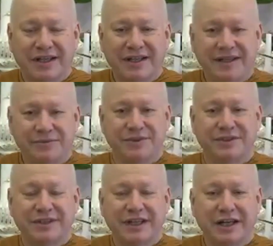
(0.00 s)
and he was
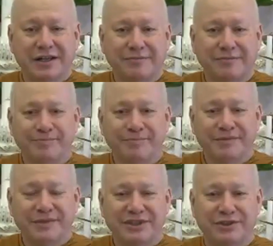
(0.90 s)
just calm,
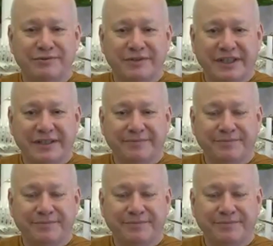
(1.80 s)
serene.